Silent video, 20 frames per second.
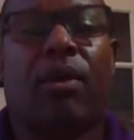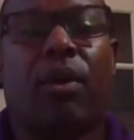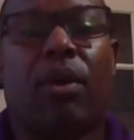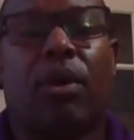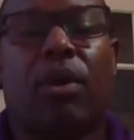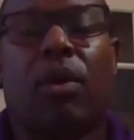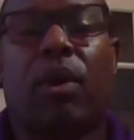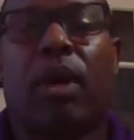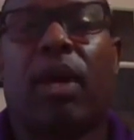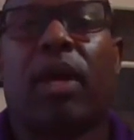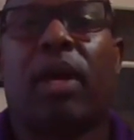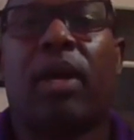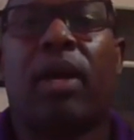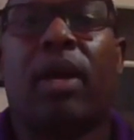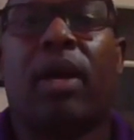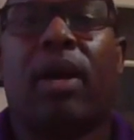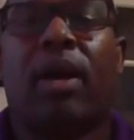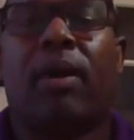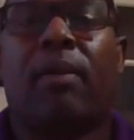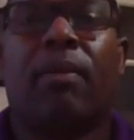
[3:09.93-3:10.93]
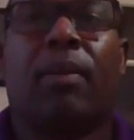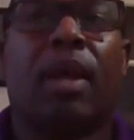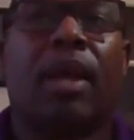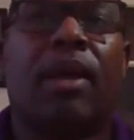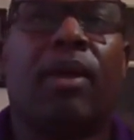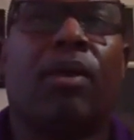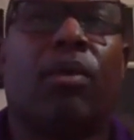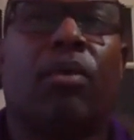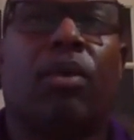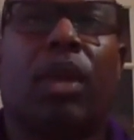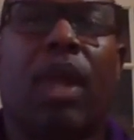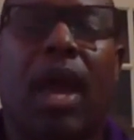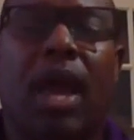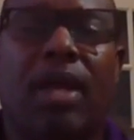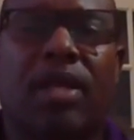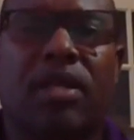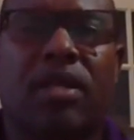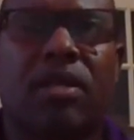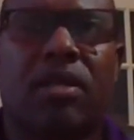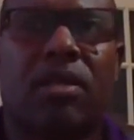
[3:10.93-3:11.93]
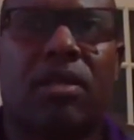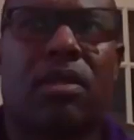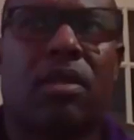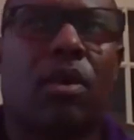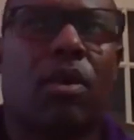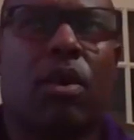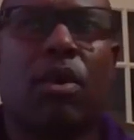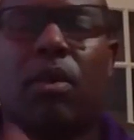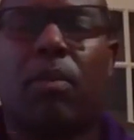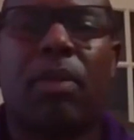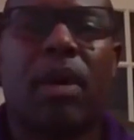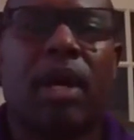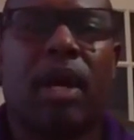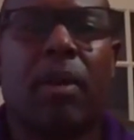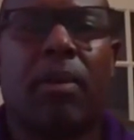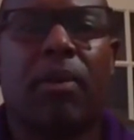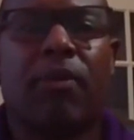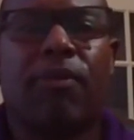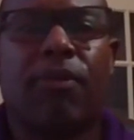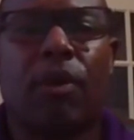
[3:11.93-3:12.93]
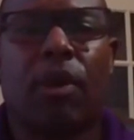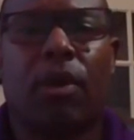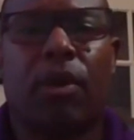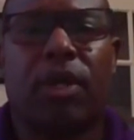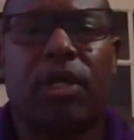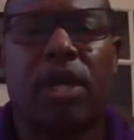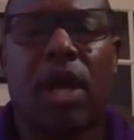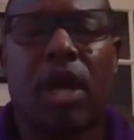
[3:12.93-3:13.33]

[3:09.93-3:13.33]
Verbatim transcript: real quick. I know the Monday before, we